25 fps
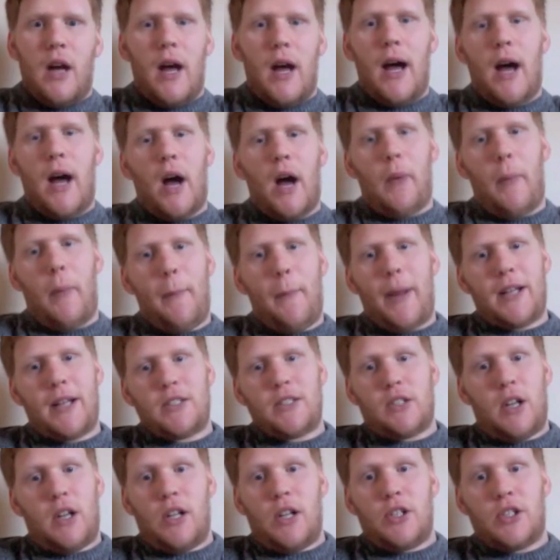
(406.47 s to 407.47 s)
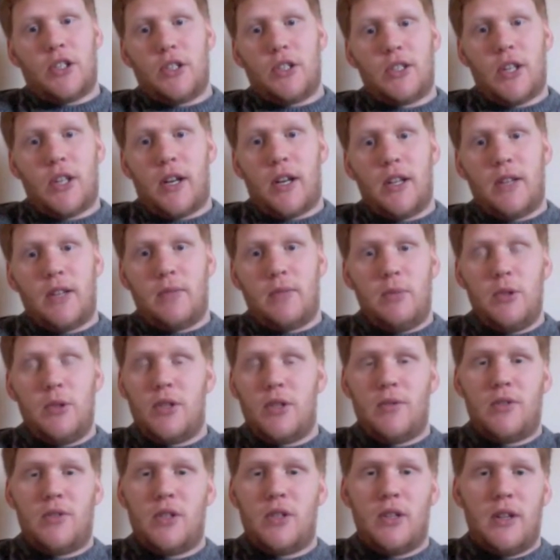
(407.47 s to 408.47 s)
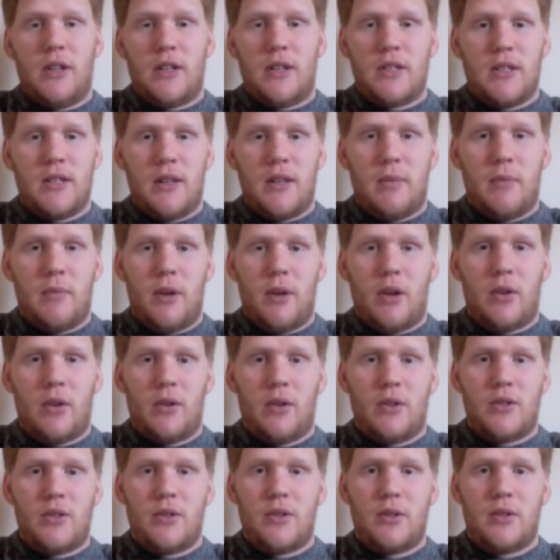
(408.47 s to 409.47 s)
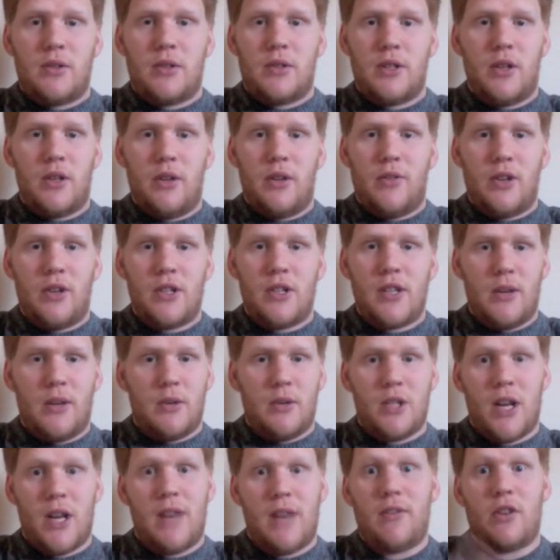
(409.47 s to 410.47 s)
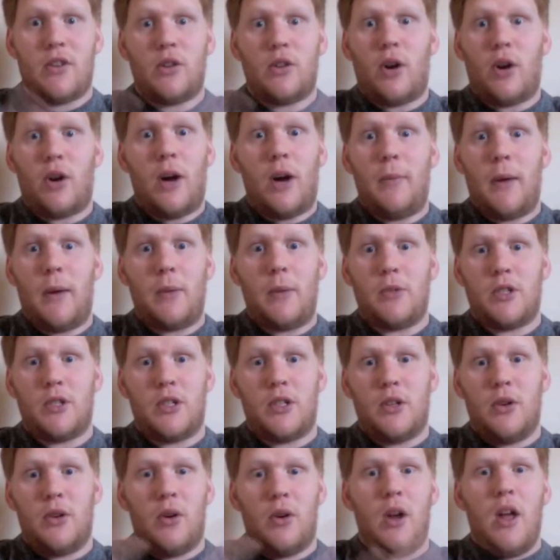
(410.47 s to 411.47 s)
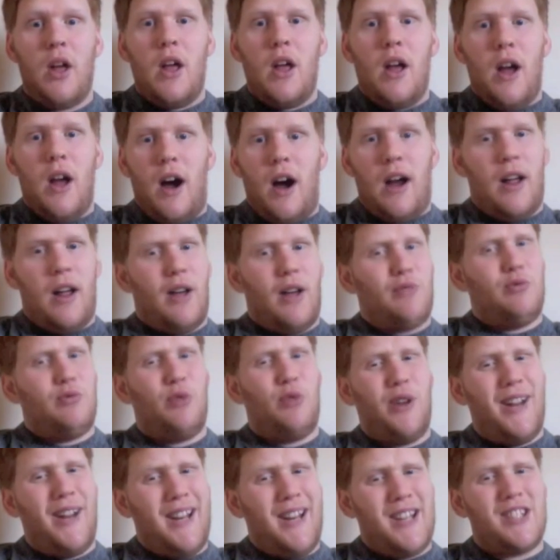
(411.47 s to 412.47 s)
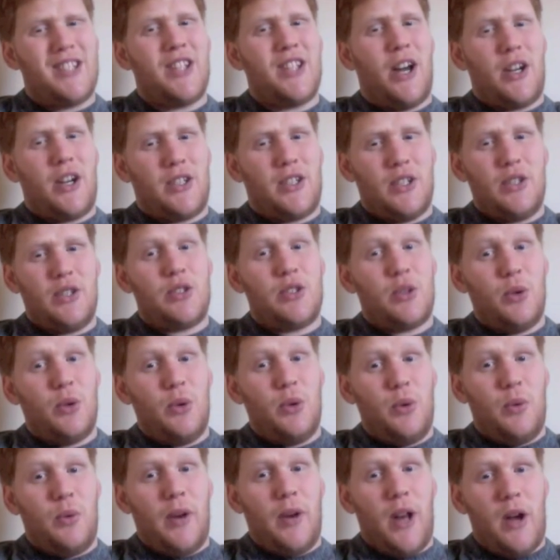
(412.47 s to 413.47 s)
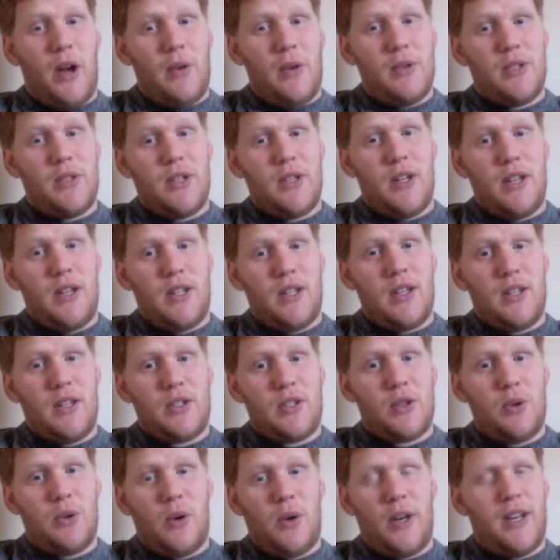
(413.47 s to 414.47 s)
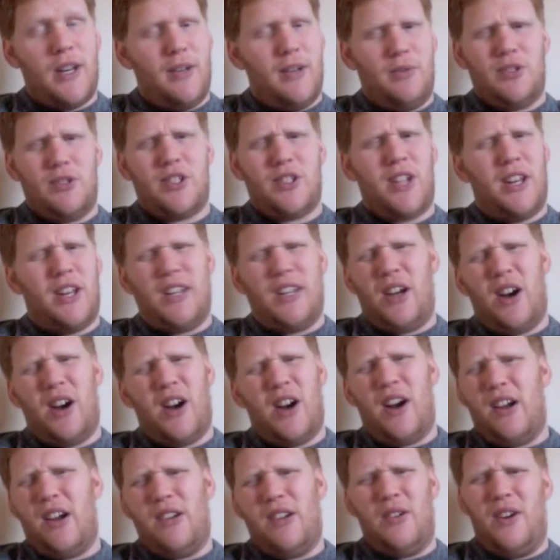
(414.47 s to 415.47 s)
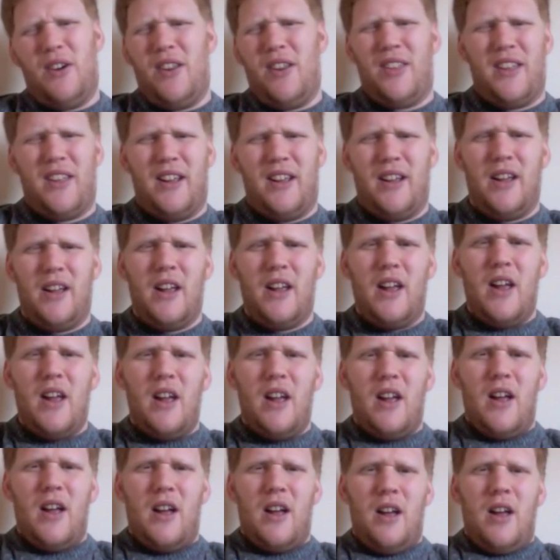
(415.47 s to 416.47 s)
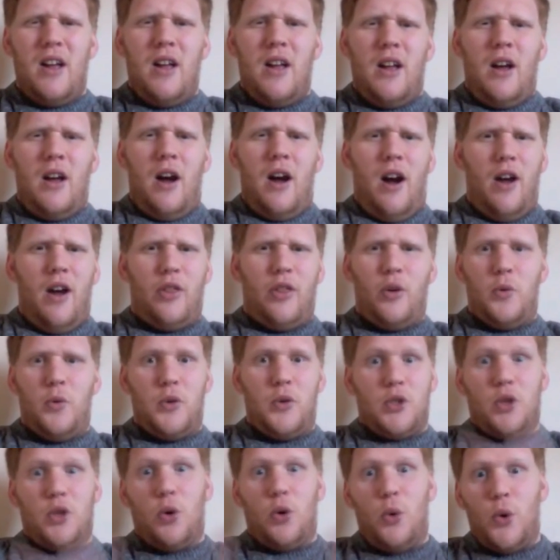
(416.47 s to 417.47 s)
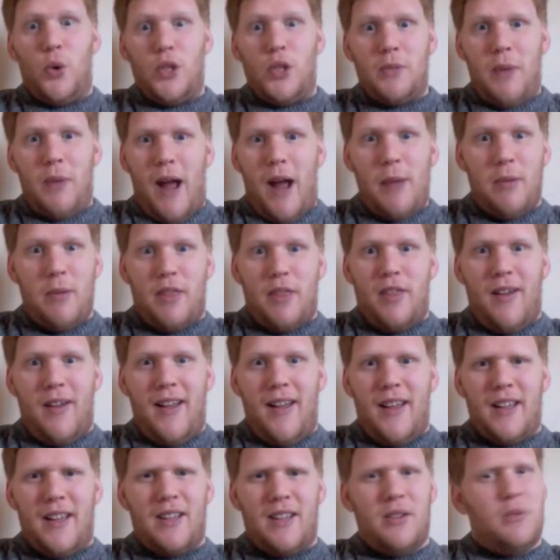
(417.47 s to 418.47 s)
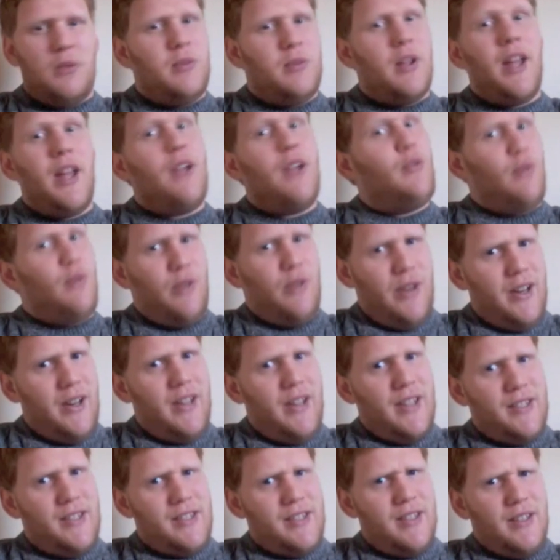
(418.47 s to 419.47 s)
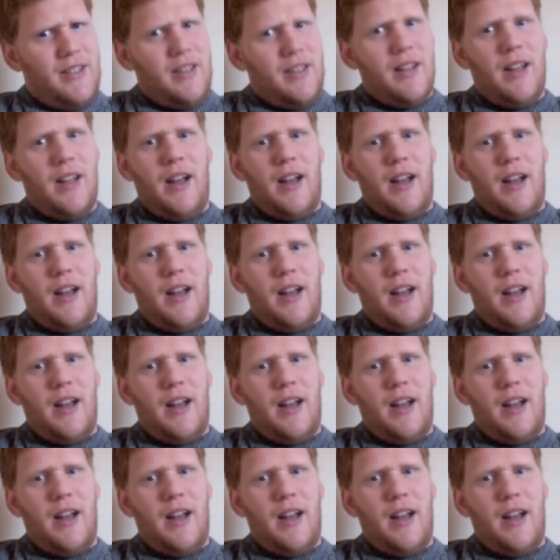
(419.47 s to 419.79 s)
I went back to college and studied music for 2 years, and then went on to university, which I never thought I'd be able to do. I really sucked at school when I was at school. I didn't study hard or anything. I thought it was cool to be apathetic. It really isn't.